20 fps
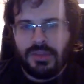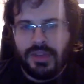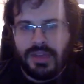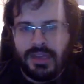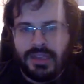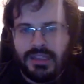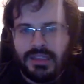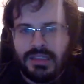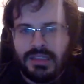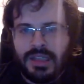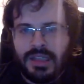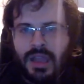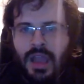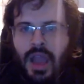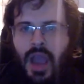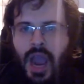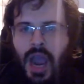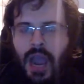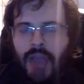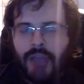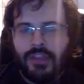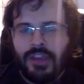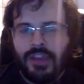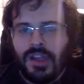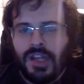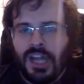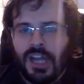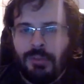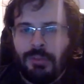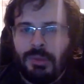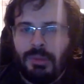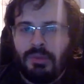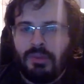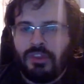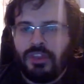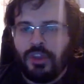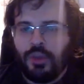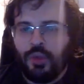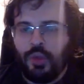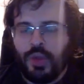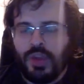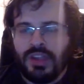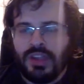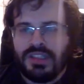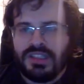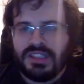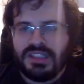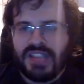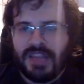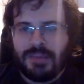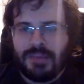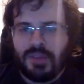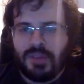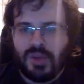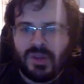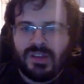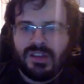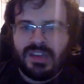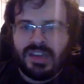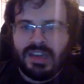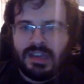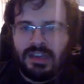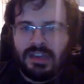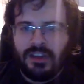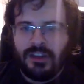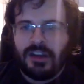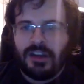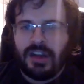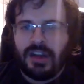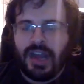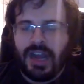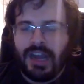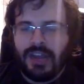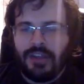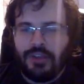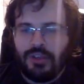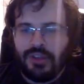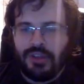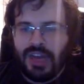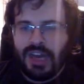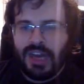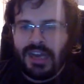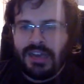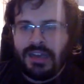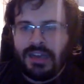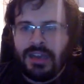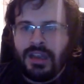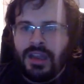Blaydes. I think a lot of people think Willis is absolutely dead here. I do not.